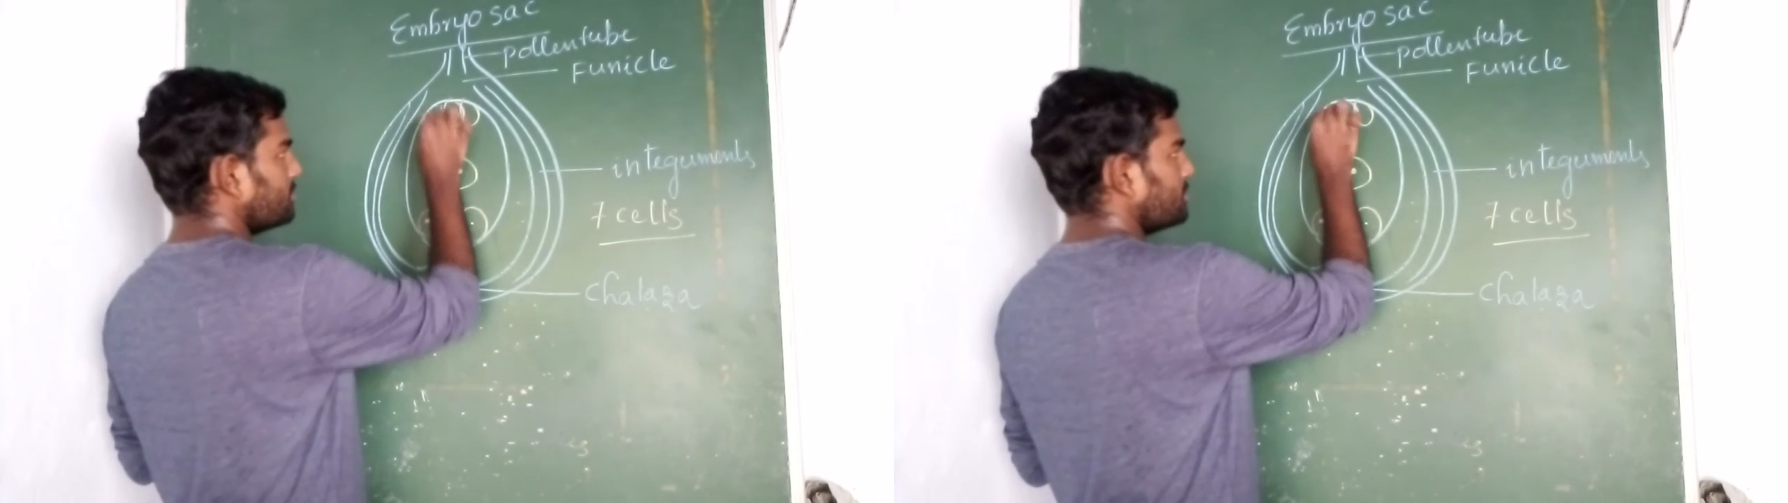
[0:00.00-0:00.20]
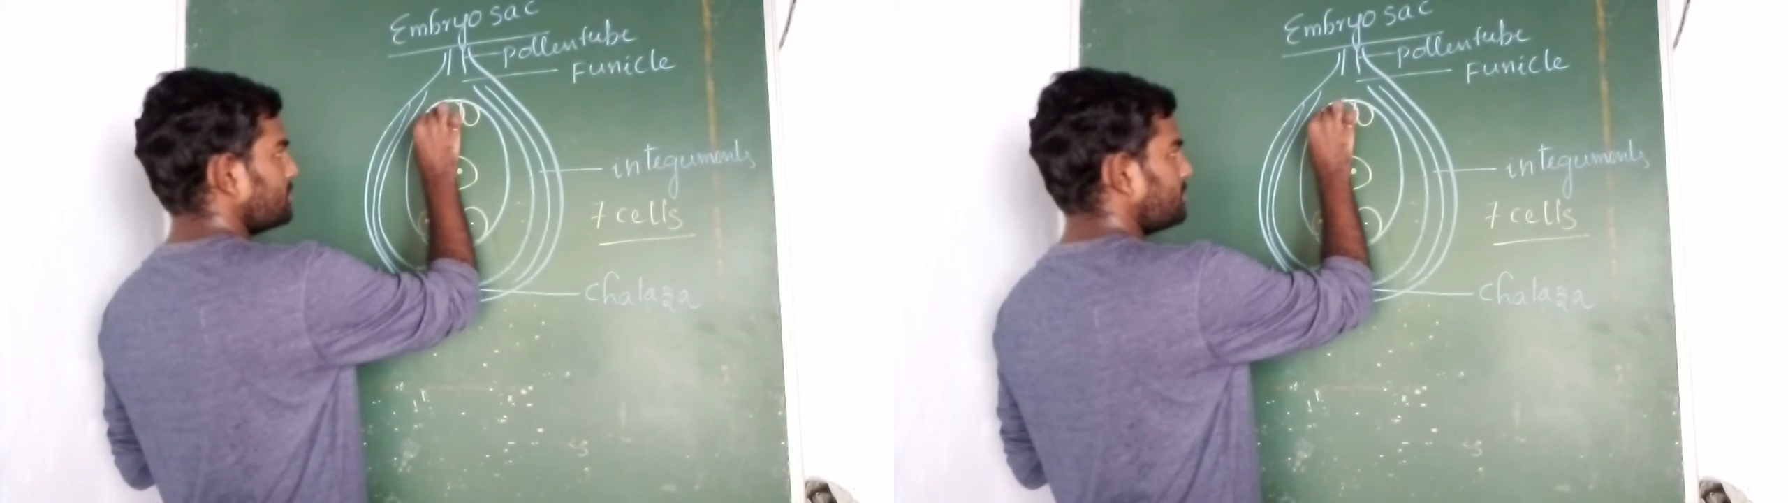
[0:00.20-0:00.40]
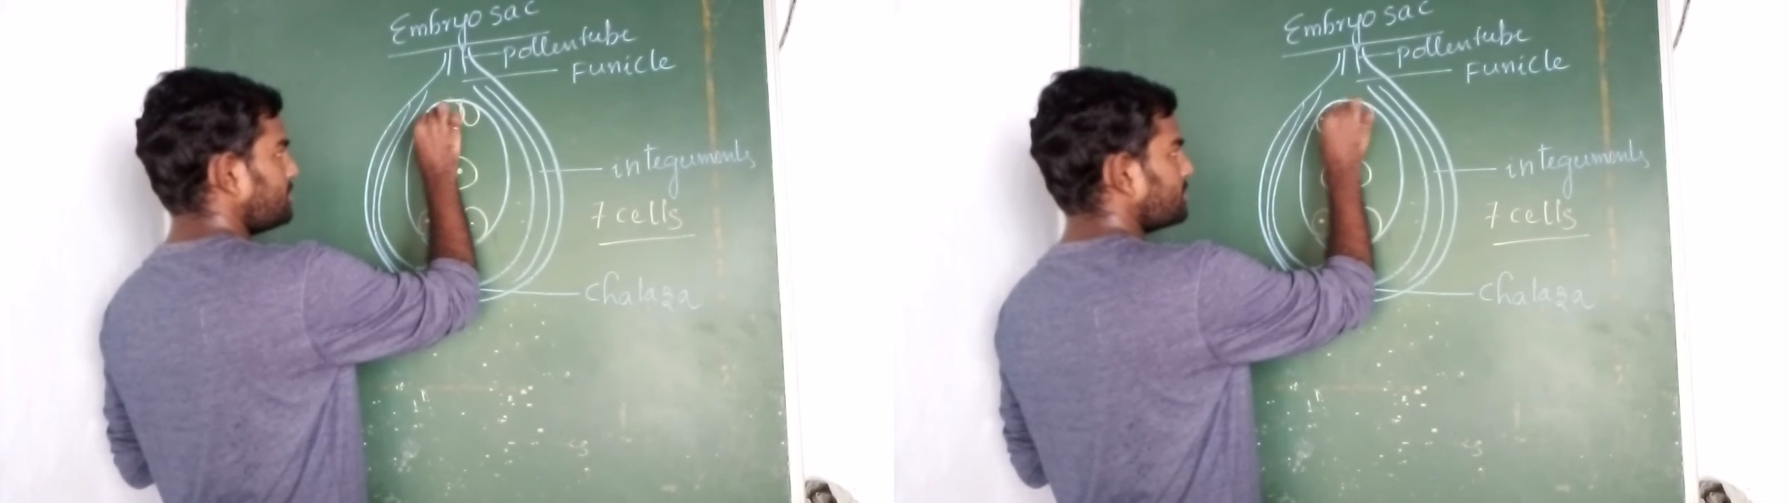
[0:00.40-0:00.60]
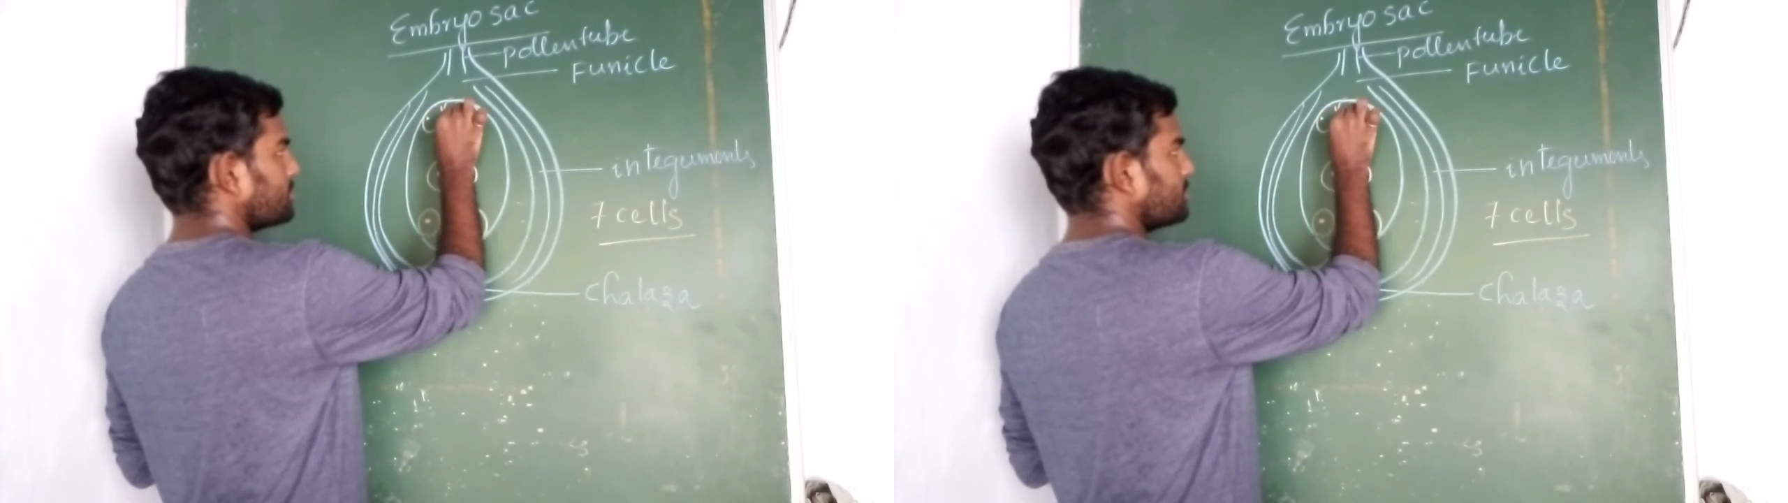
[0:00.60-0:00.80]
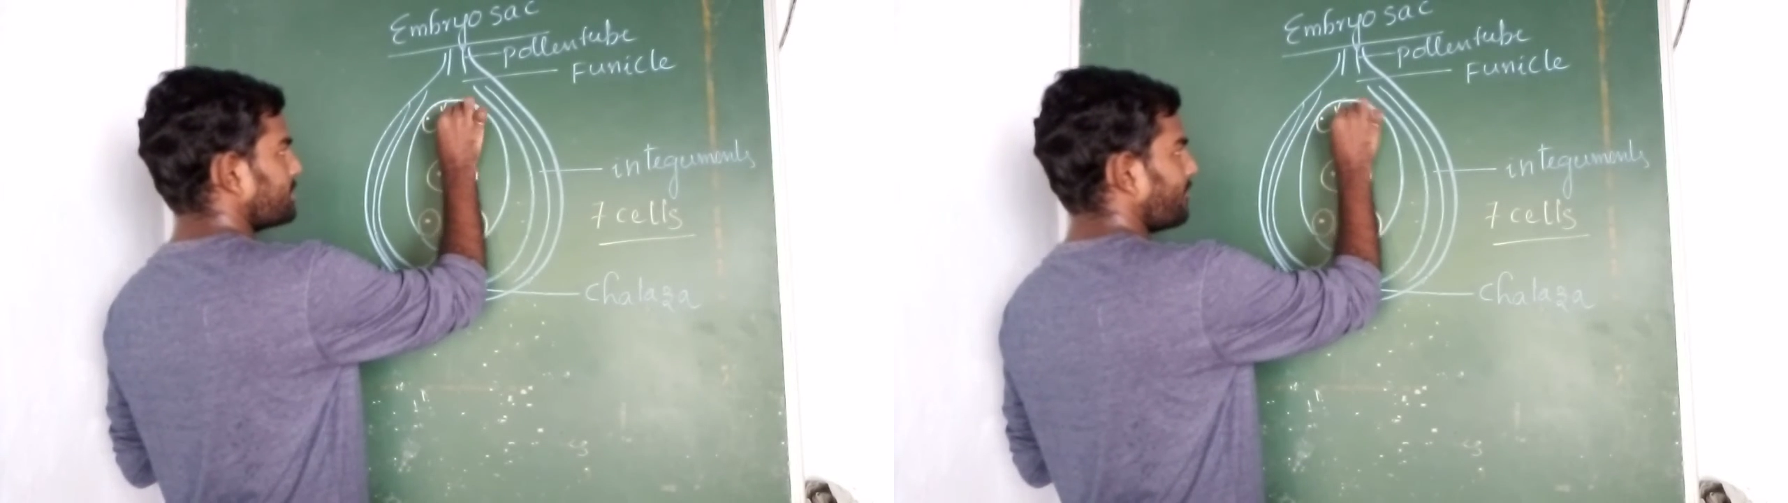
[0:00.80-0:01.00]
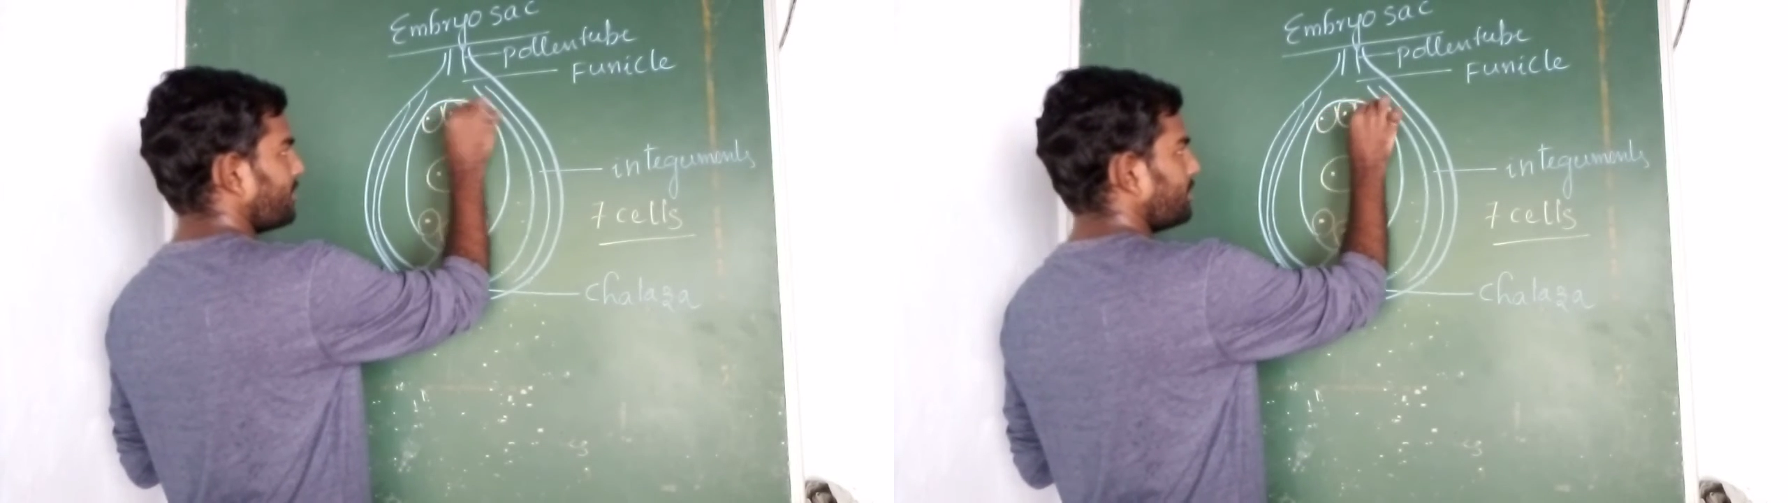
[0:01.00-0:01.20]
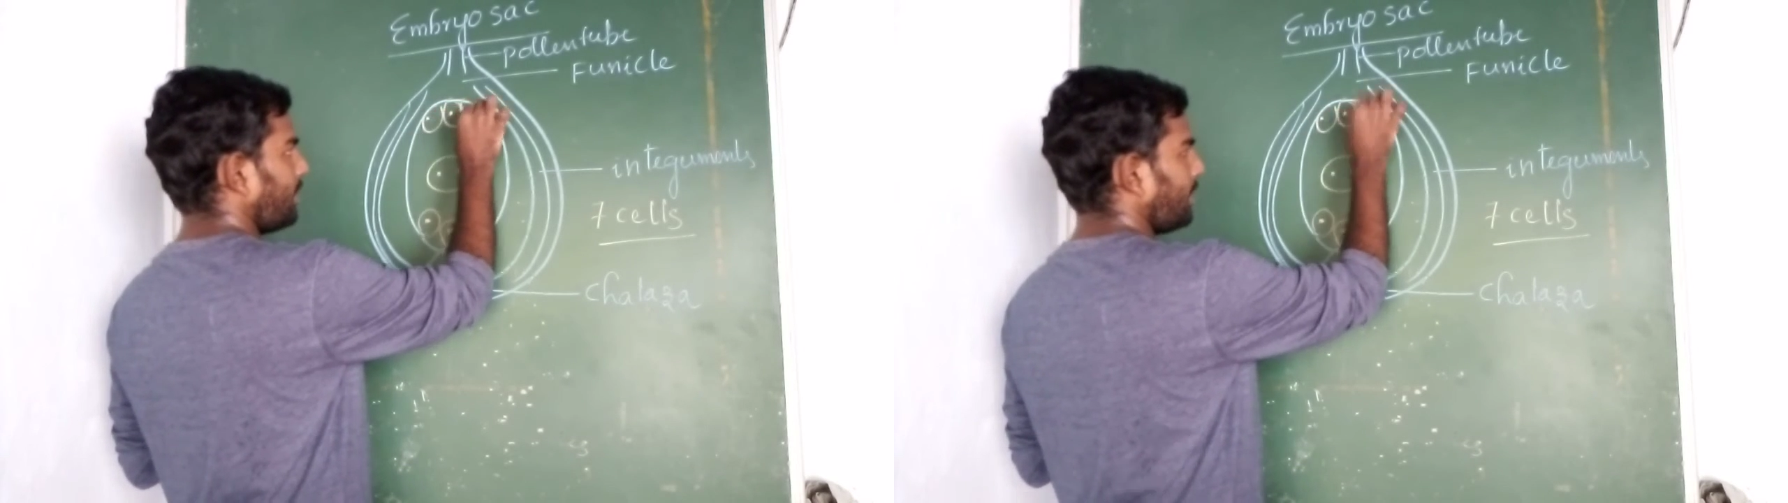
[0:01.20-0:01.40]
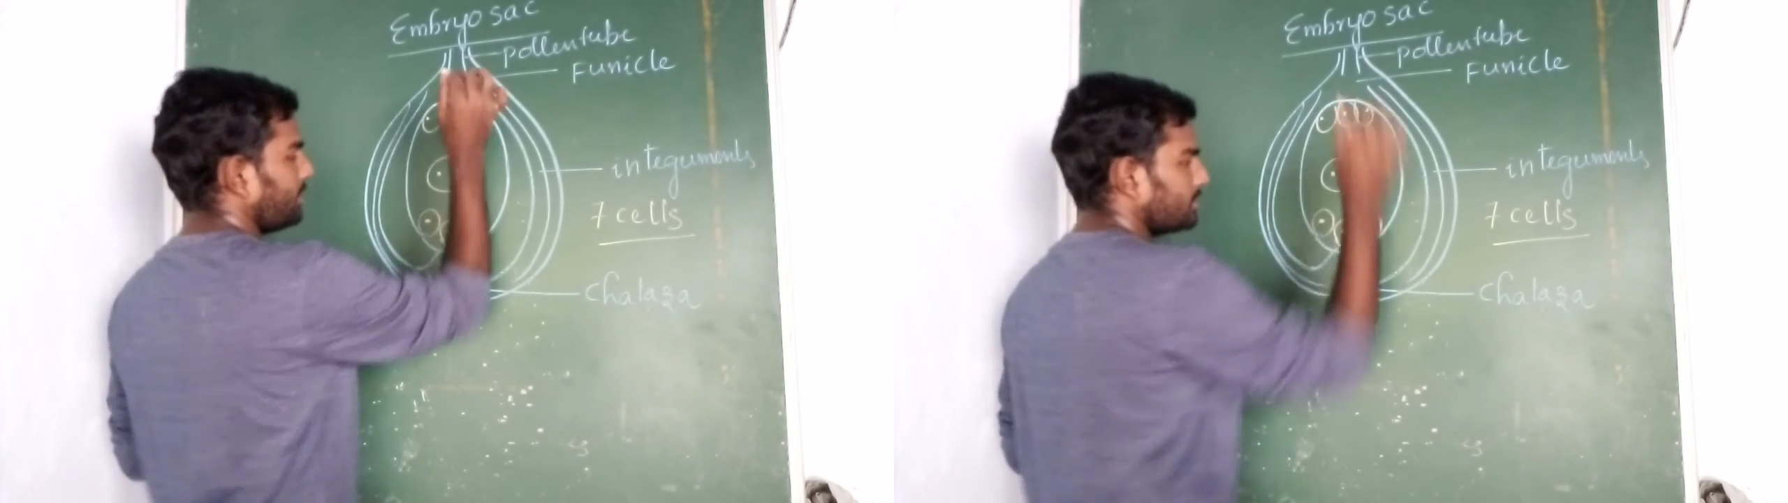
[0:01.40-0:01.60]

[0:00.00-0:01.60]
6, 7, 8.